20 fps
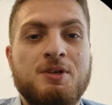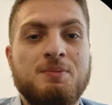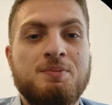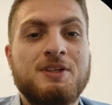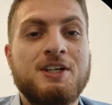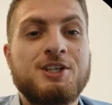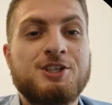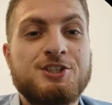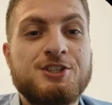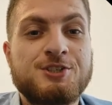a
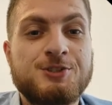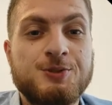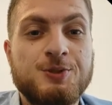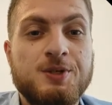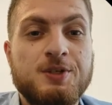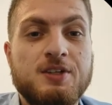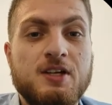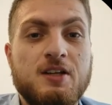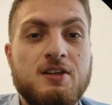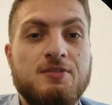PhD
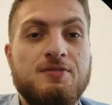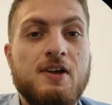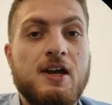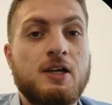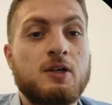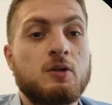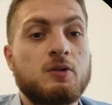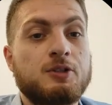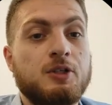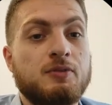student at the
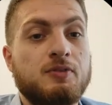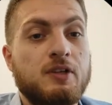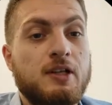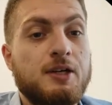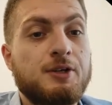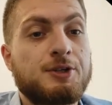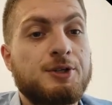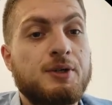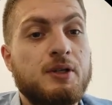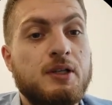Faculty of
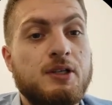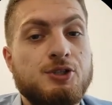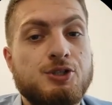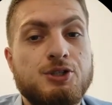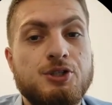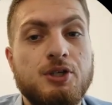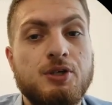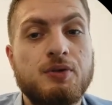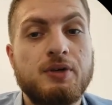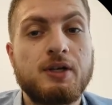Electrical
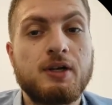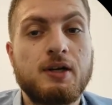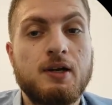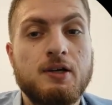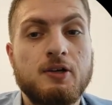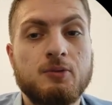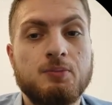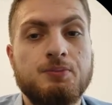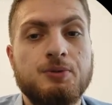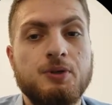Engineering
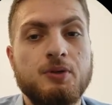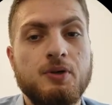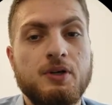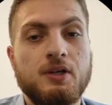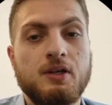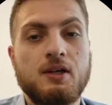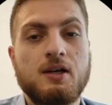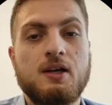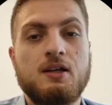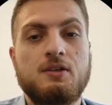and
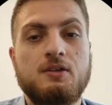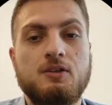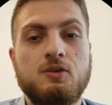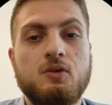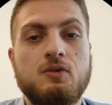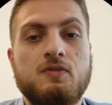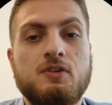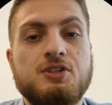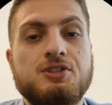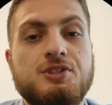Computing at the
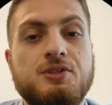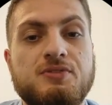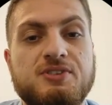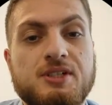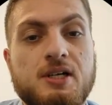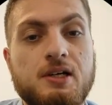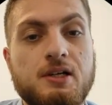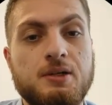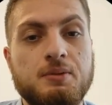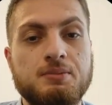University of
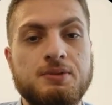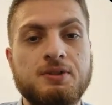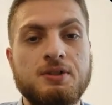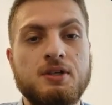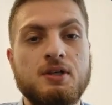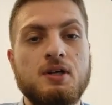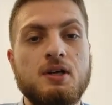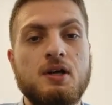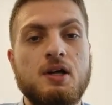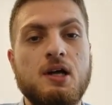Zagreb.
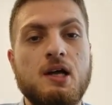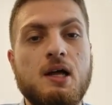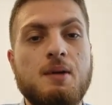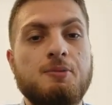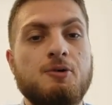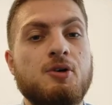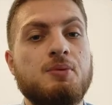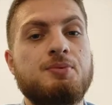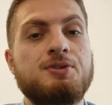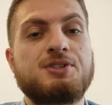I'm
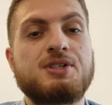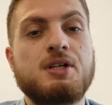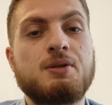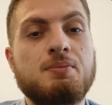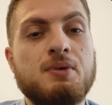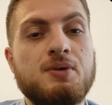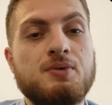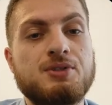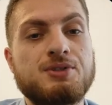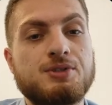going to present
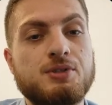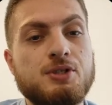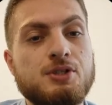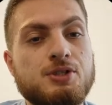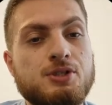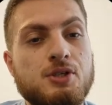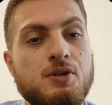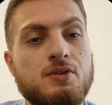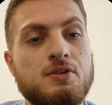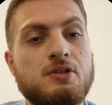my
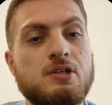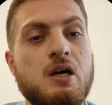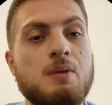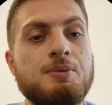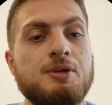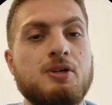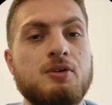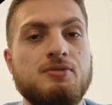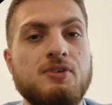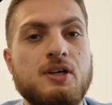research on the
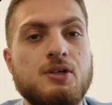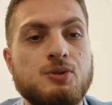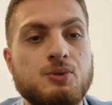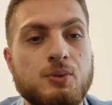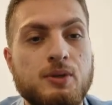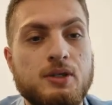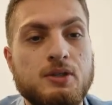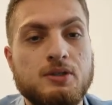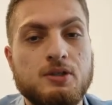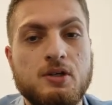topic of
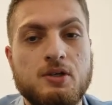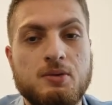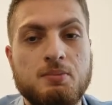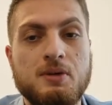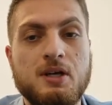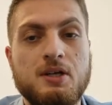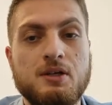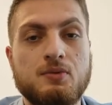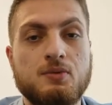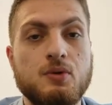end-to-end
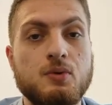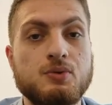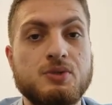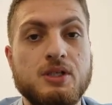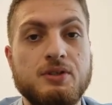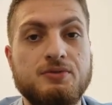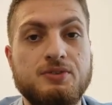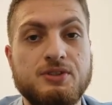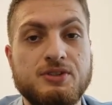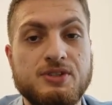automatic road
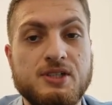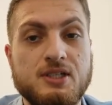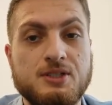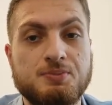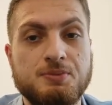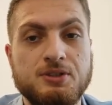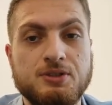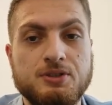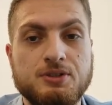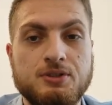safety
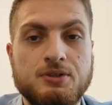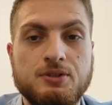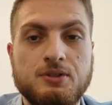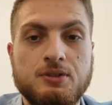assessment.